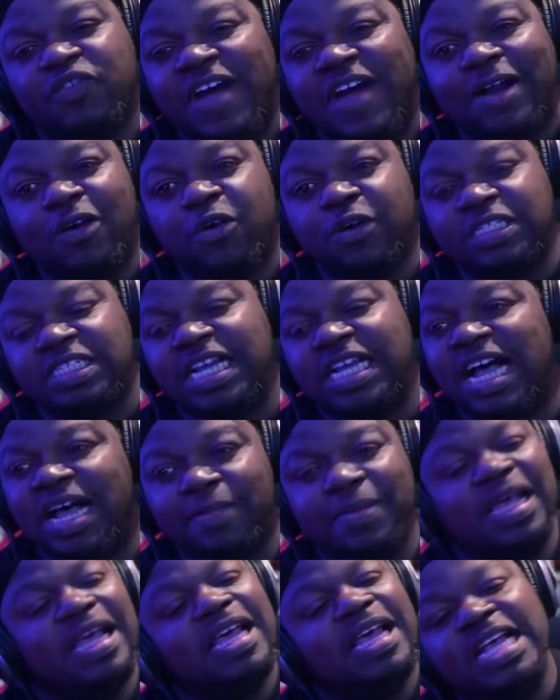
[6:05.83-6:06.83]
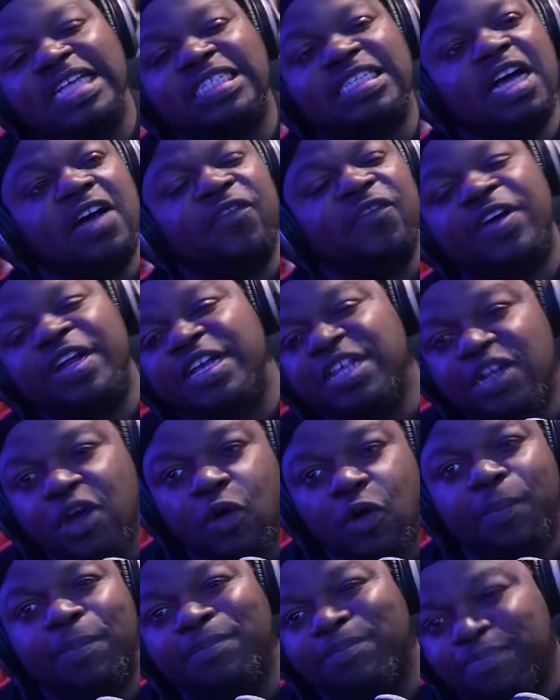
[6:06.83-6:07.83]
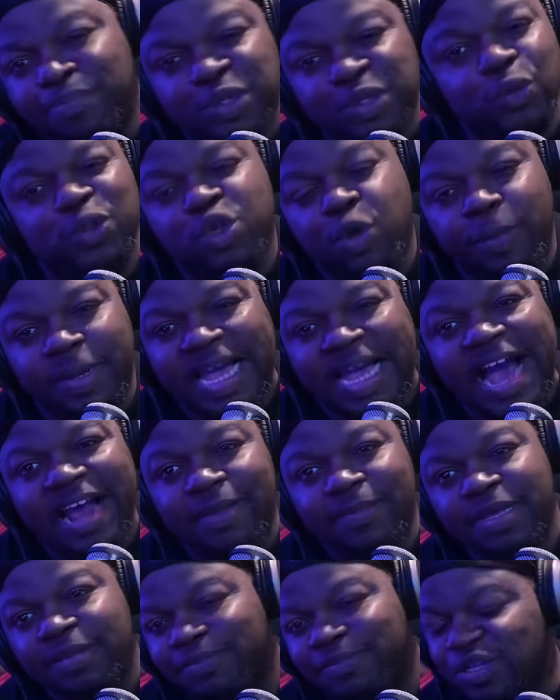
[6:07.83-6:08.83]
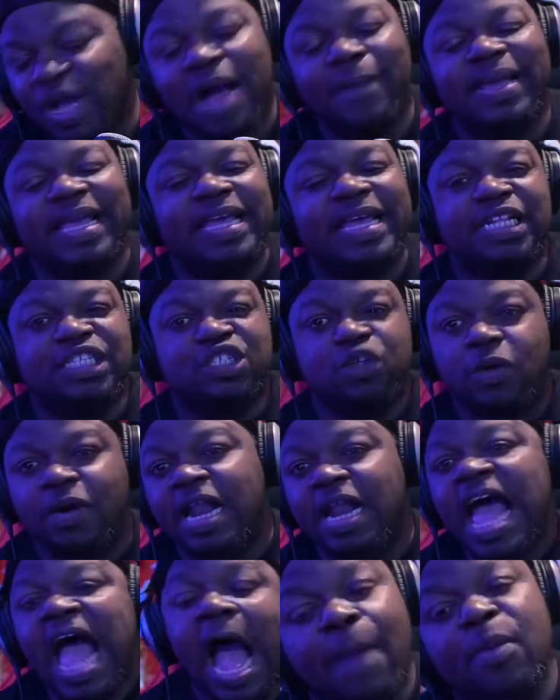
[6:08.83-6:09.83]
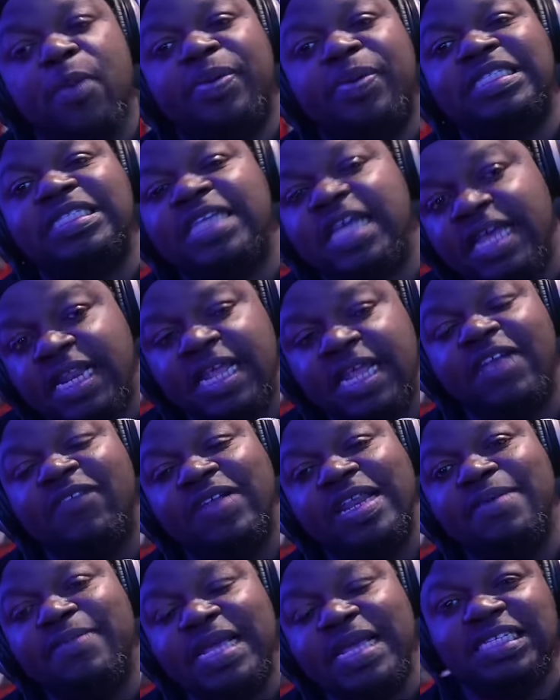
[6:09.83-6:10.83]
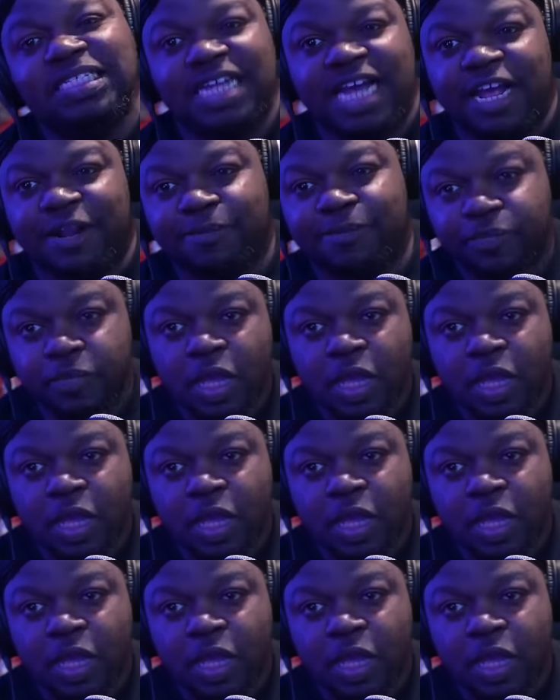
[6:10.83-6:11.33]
viral all the time. It's good for the, you know, YouTube economy. So I'm gonna get into it. I'm gonna pretend he really means that.